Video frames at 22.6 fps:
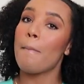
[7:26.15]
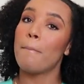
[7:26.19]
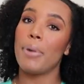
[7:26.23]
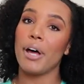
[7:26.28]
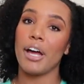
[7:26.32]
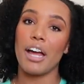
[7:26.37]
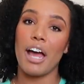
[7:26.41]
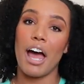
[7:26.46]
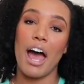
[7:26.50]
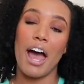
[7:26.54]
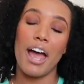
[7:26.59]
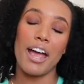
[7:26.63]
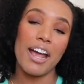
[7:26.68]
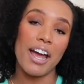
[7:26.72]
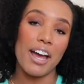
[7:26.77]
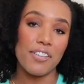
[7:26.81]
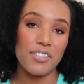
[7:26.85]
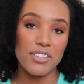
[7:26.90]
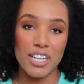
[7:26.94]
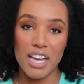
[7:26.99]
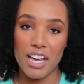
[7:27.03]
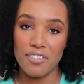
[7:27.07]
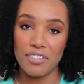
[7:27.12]
but I
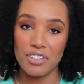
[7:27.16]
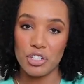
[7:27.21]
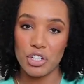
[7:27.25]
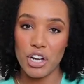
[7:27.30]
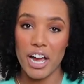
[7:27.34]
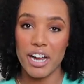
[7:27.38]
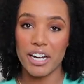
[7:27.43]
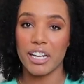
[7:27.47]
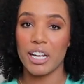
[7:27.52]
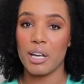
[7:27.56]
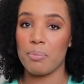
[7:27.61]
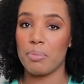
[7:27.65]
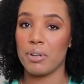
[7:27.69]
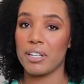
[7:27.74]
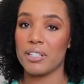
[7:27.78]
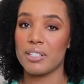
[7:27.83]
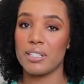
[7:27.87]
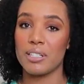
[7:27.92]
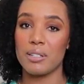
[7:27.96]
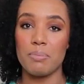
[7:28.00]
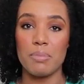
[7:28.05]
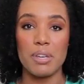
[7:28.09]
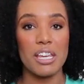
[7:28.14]
have to have a jacket
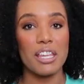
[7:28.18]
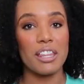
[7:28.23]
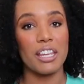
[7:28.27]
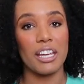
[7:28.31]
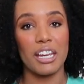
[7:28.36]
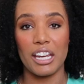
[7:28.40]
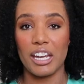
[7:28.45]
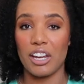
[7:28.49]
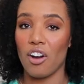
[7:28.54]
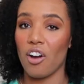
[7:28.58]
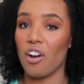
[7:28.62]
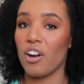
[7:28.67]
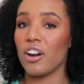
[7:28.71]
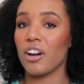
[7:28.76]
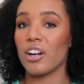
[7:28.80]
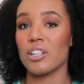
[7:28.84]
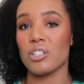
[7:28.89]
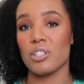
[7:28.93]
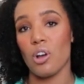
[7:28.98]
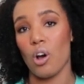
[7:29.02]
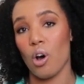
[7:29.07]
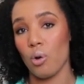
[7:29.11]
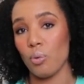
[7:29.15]
because to me the E R
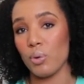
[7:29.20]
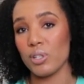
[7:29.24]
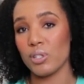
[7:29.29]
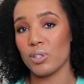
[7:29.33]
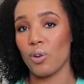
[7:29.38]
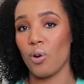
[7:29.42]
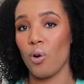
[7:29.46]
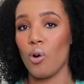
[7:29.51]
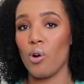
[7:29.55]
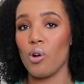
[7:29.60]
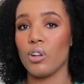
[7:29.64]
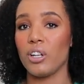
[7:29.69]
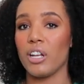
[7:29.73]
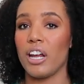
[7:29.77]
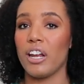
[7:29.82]
is always cold,